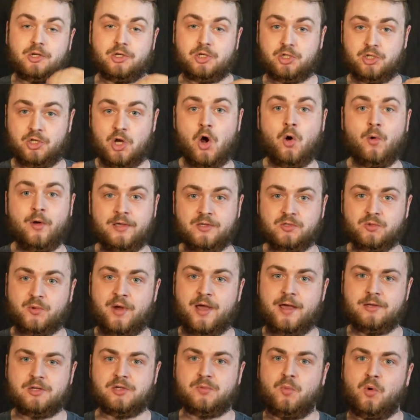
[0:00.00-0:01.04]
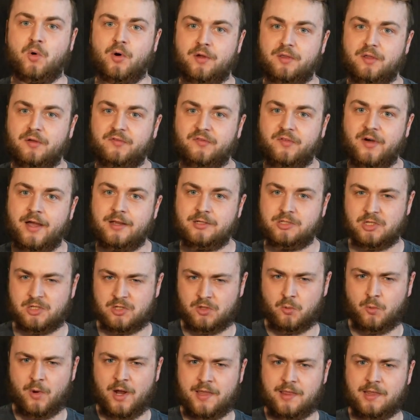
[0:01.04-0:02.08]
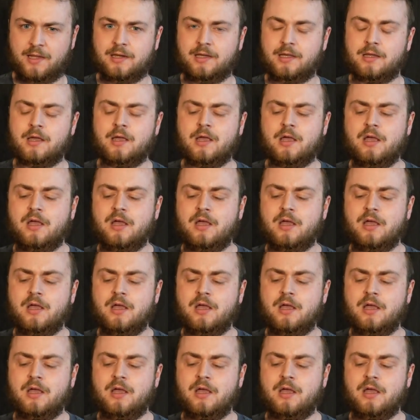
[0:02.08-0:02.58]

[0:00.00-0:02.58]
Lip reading: show his range more in the fight, just the way that he